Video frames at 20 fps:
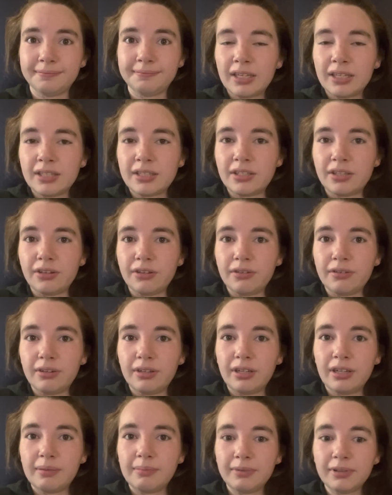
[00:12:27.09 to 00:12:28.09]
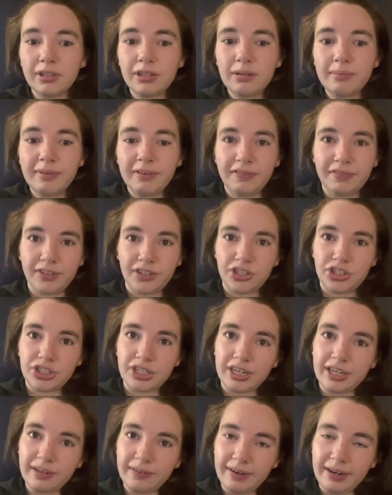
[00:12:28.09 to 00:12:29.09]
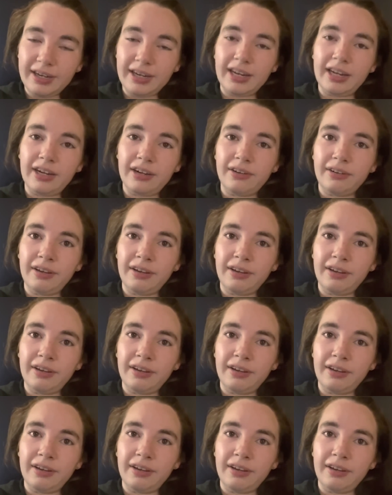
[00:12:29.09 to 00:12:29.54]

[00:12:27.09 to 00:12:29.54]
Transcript: So I'm a little bit frustrated right now.